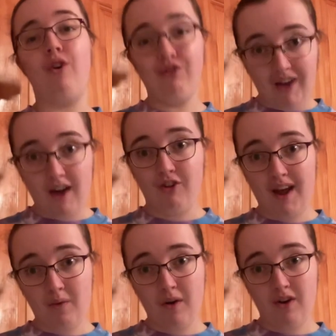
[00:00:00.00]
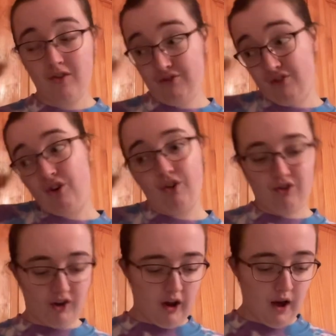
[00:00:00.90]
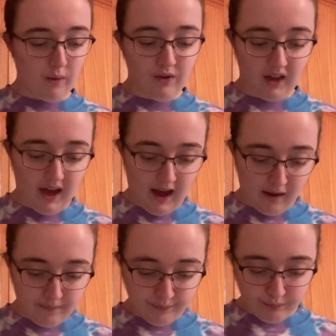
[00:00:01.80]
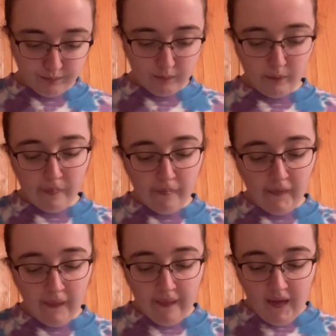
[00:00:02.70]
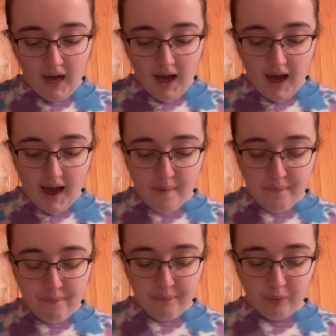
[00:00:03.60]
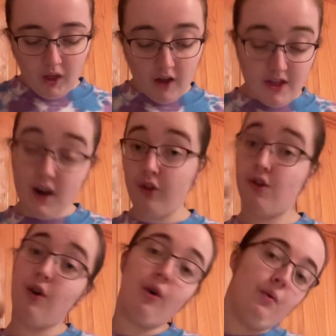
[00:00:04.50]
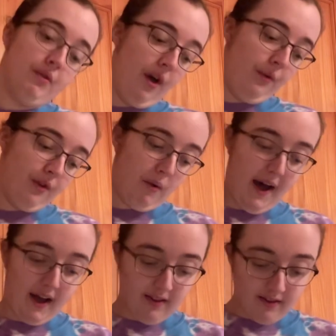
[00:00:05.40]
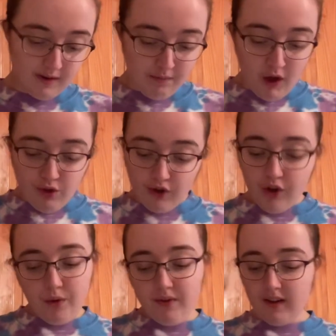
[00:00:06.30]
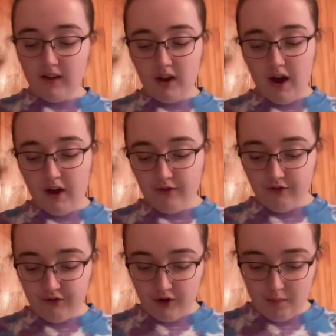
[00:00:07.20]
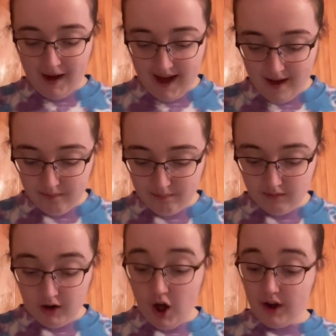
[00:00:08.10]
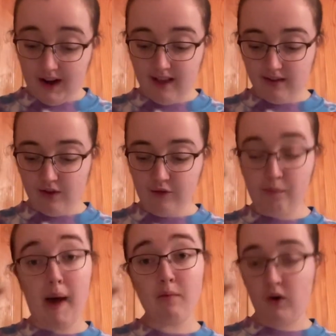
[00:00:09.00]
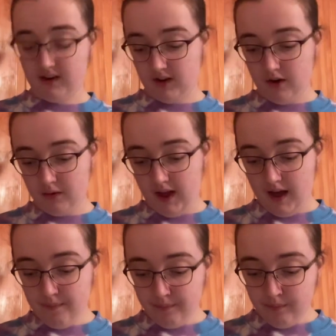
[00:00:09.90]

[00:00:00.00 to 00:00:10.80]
not fair on our, for us, you know. So, yeah. And then Tuchel was also asked, do you still learn from learn lessons from Pep Guardiola?